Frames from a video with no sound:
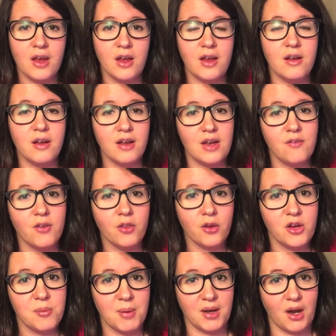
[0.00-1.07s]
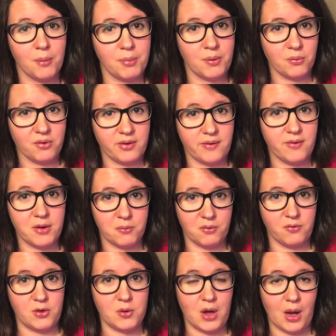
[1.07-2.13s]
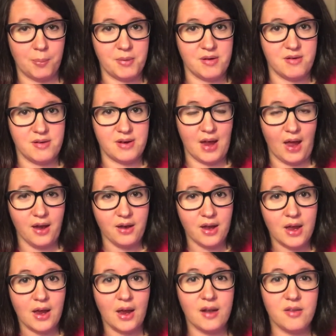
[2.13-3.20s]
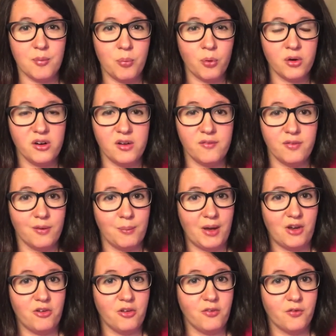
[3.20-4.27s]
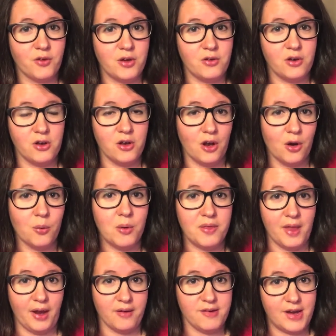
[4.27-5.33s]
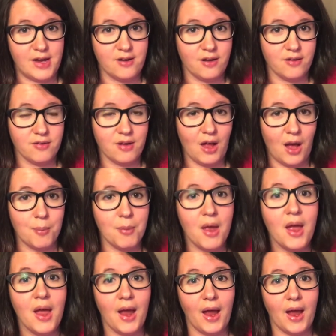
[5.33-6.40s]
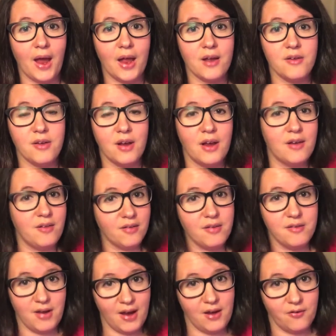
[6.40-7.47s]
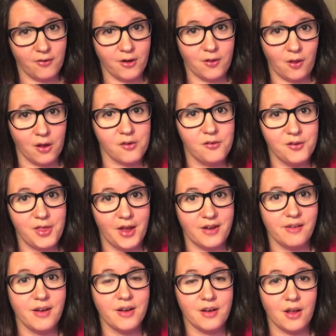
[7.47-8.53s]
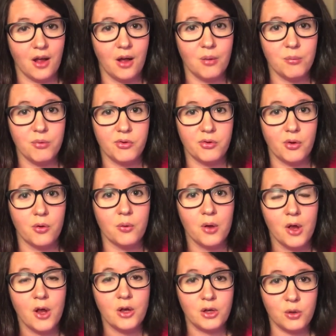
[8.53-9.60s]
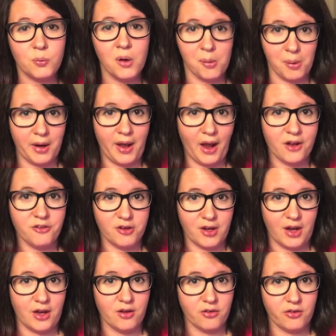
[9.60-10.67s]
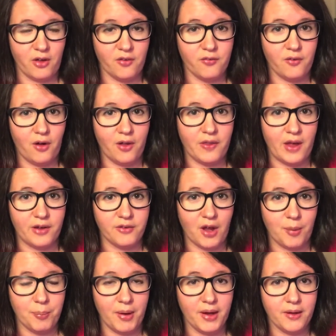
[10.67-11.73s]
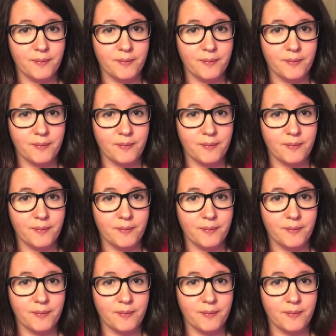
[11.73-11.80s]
Even though you may not be receiving review copies yet, it's important information for you to know when that day does come. And it doesn't take very long for that day to come, so you will want to educate yourself on that topic.